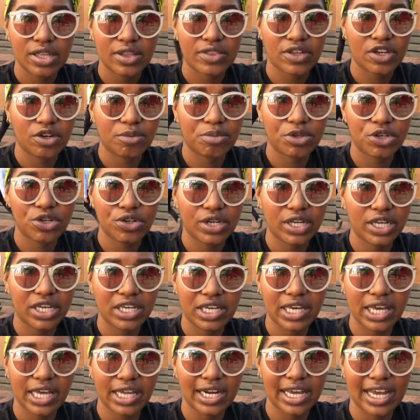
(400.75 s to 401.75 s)
therapeutic,
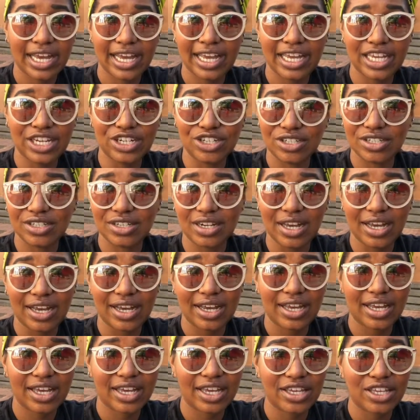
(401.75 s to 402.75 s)
and
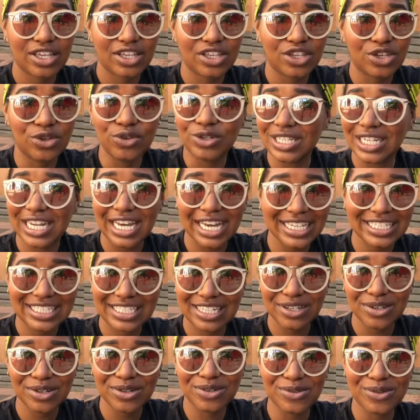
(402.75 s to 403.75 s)
I utilize
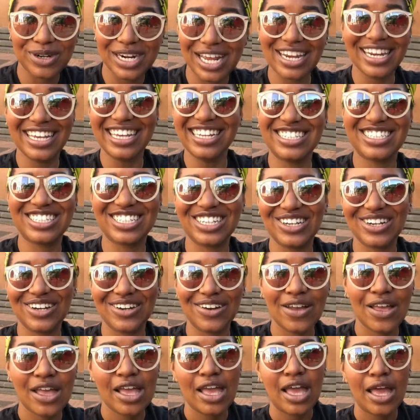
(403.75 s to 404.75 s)
it when I need
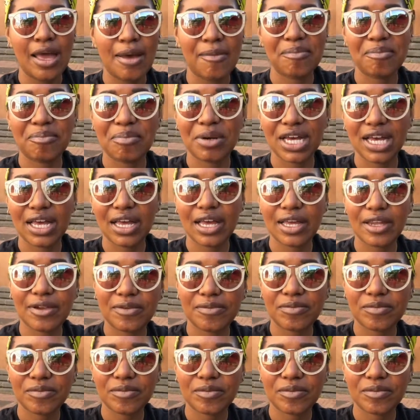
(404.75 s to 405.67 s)
to. But